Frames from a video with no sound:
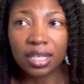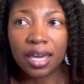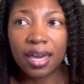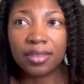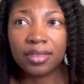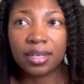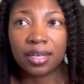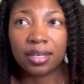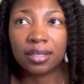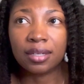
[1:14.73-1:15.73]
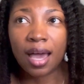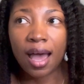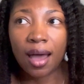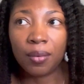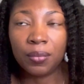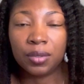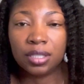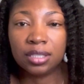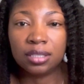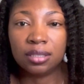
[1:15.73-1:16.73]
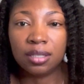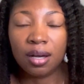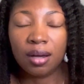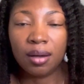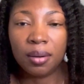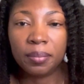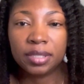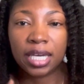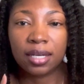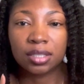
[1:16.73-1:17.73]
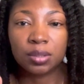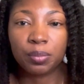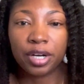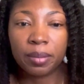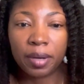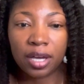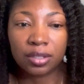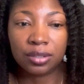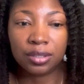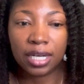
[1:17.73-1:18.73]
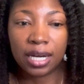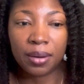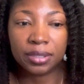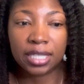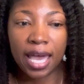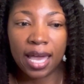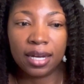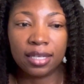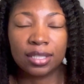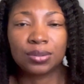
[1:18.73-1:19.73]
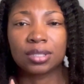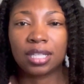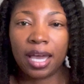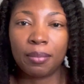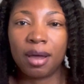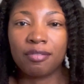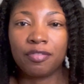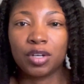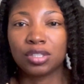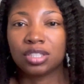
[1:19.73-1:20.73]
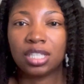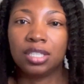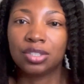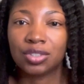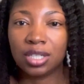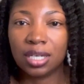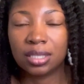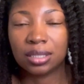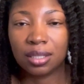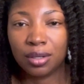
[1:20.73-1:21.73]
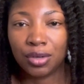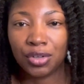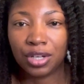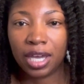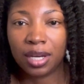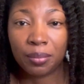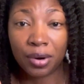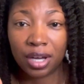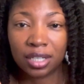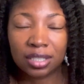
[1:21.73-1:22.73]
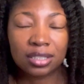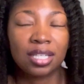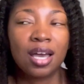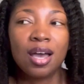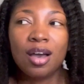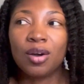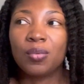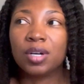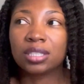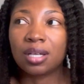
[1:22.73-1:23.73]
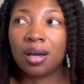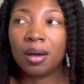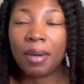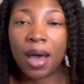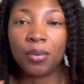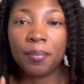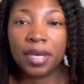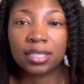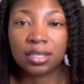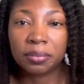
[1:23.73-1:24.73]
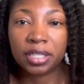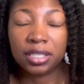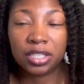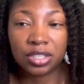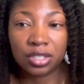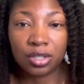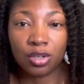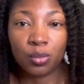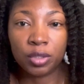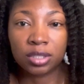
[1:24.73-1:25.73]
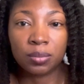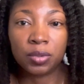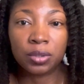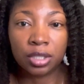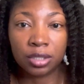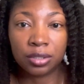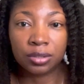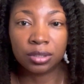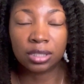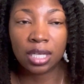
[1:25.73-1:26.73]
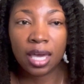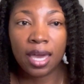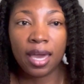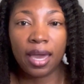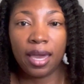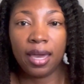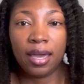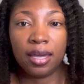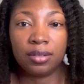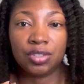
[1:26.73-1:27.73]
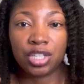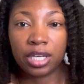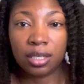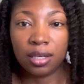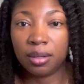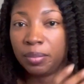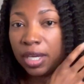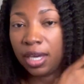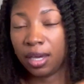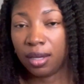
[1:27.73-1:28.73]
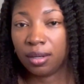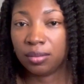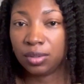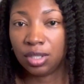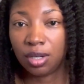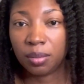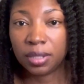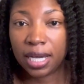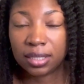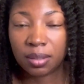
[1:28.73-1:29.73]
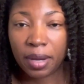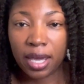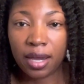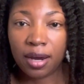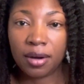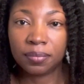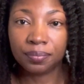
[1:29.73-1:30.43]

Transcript: And then I would take a spray bottle, and I was adding, this was like my first entry into creating products, was I would mix some conditioner with some oils and shake it up and, apply it to my hair.